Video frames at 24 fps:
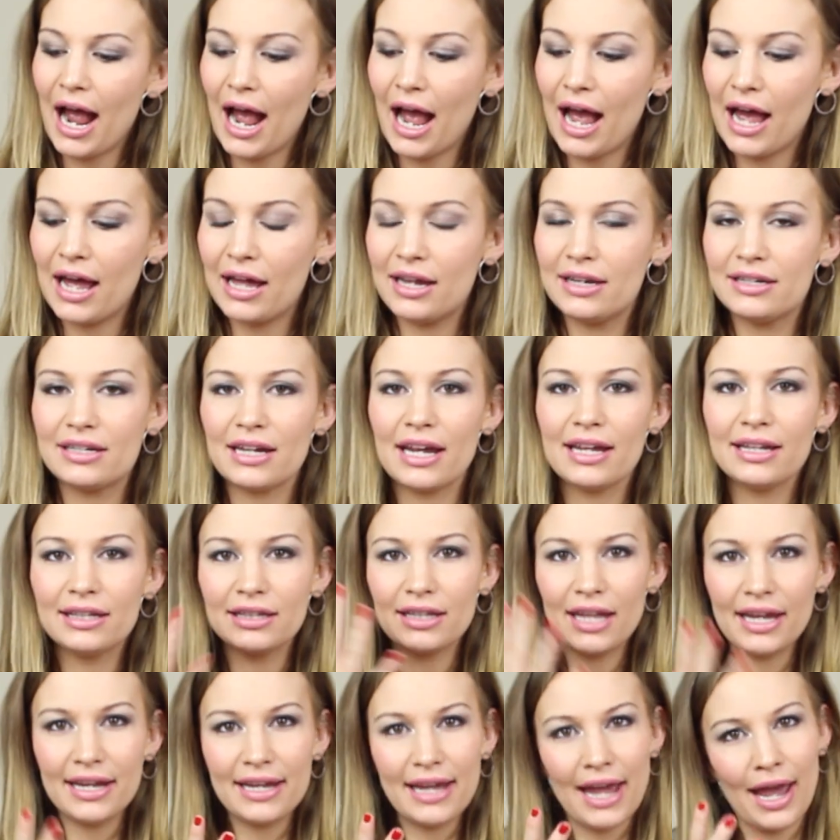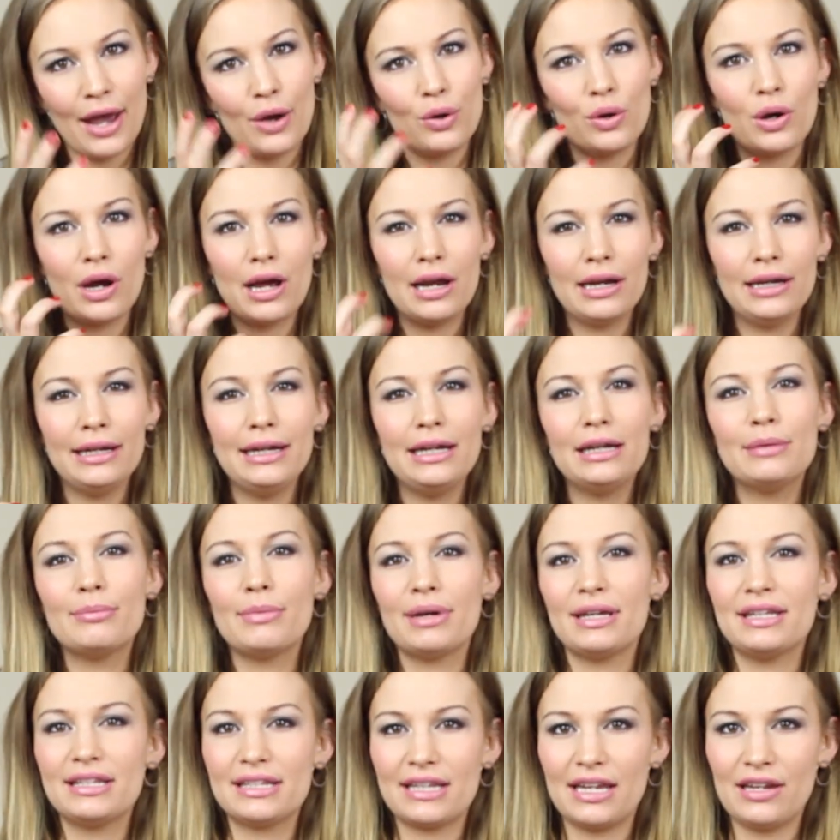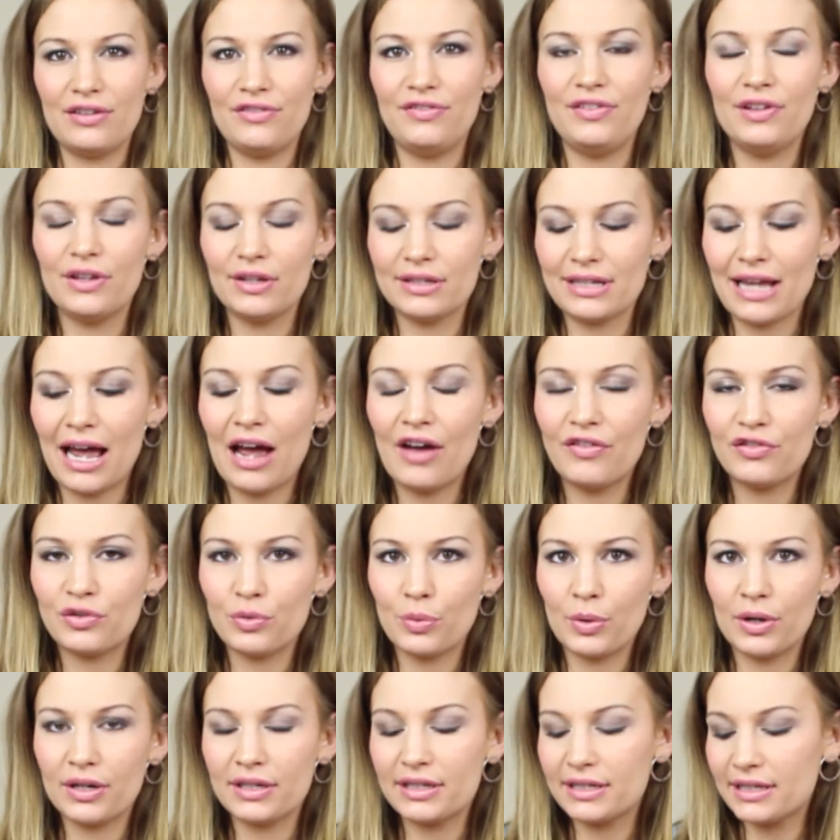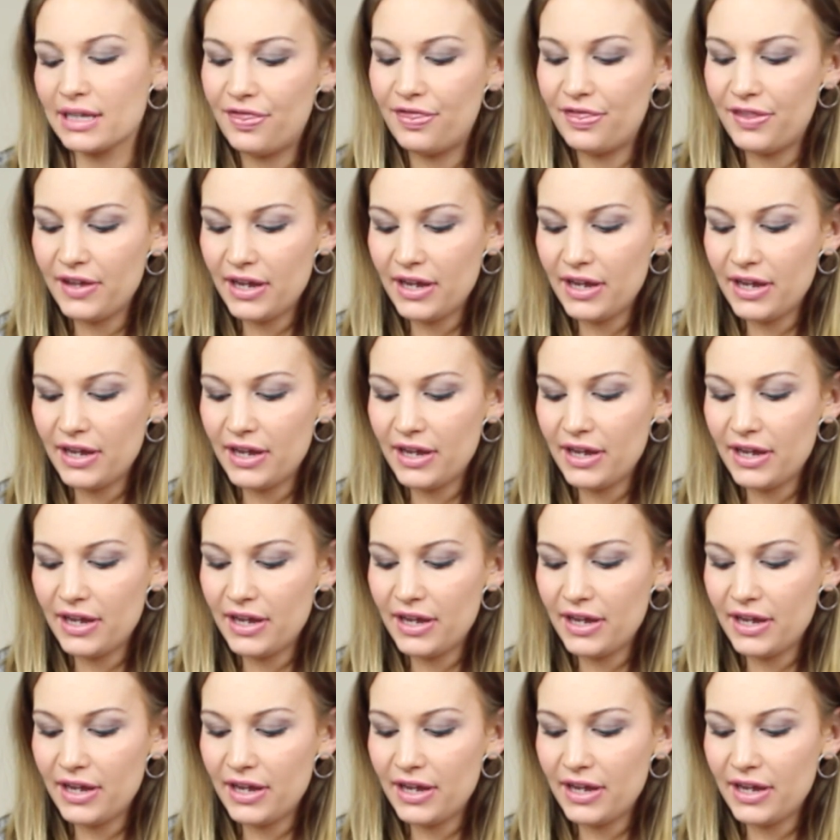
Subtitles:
And I like how clean my skin feels afterwards.